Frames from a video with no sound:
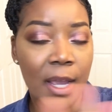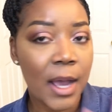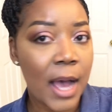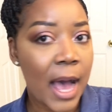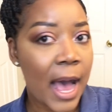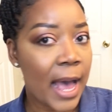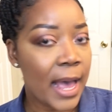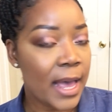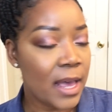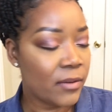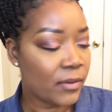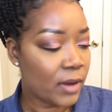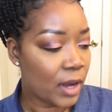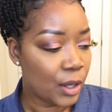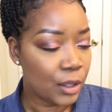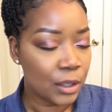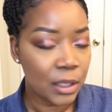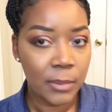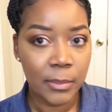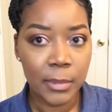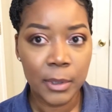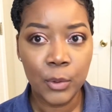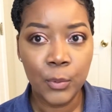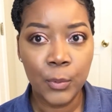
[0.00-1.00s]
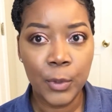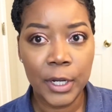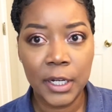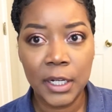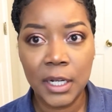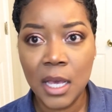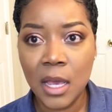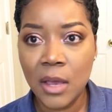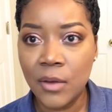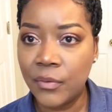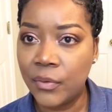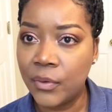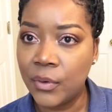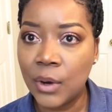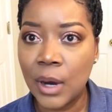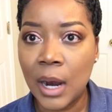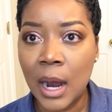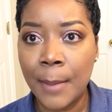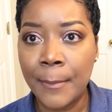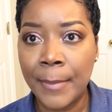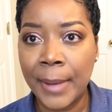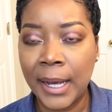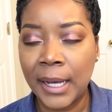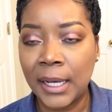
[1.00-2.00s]
I have only been wearing it for
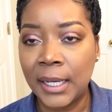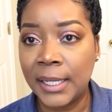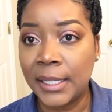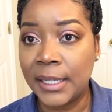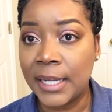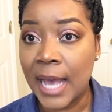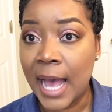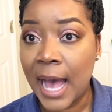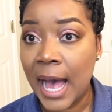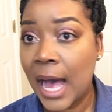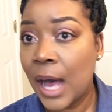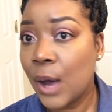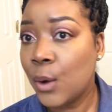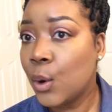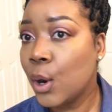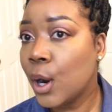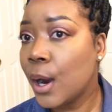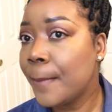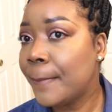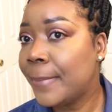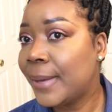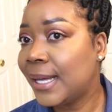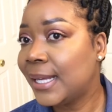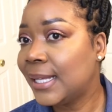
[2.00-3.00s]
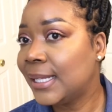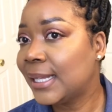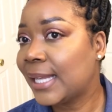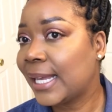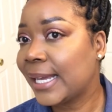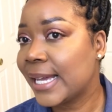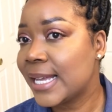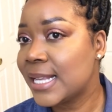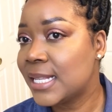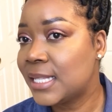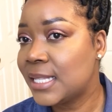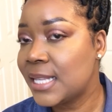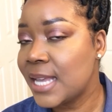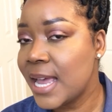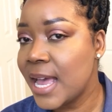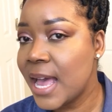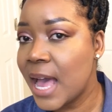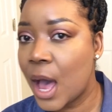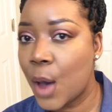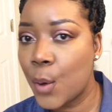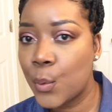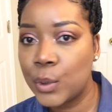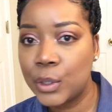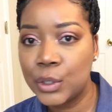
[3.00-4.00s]
about an hour, but like I
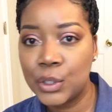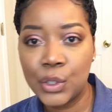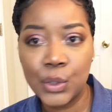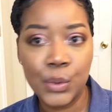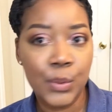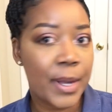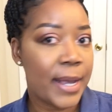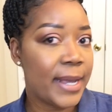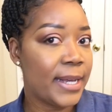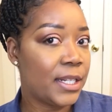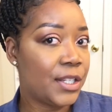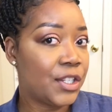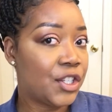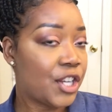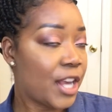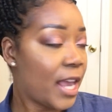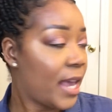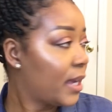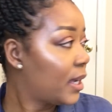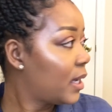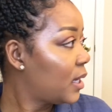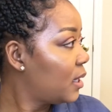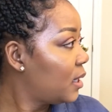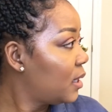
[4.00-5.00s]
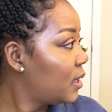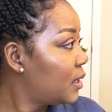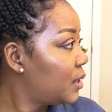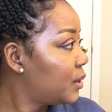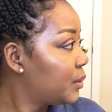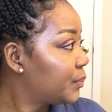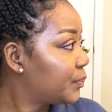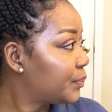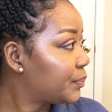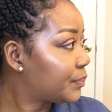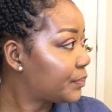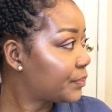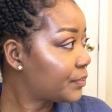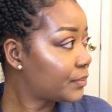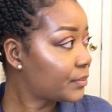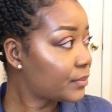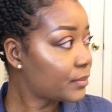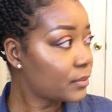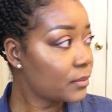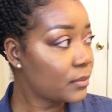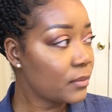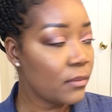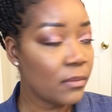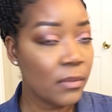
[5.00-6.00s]
said, I will do a check-in
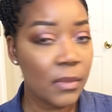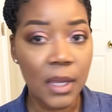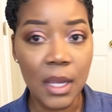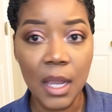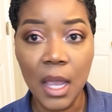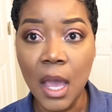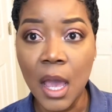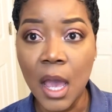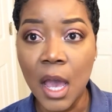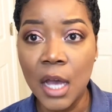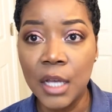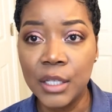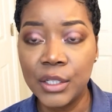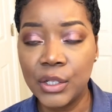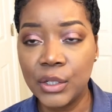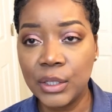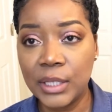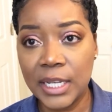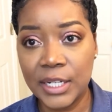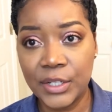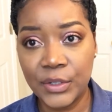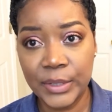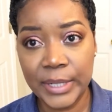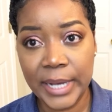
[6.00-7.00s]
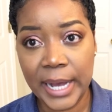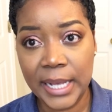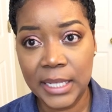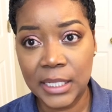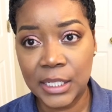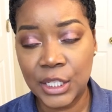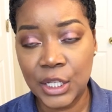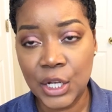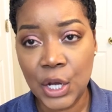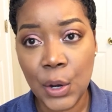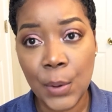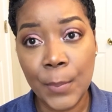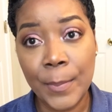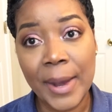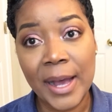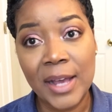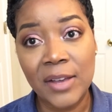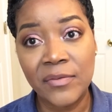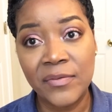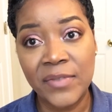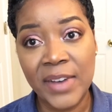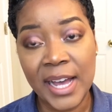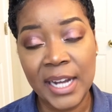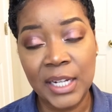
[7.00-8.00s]
to let you guys know
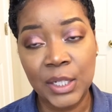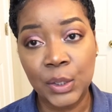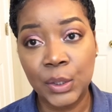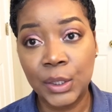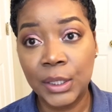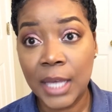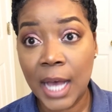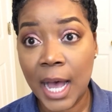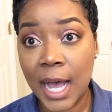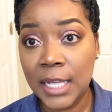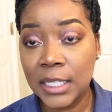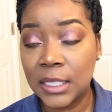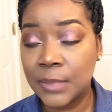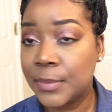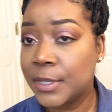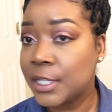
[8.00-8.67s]
my final thoughts.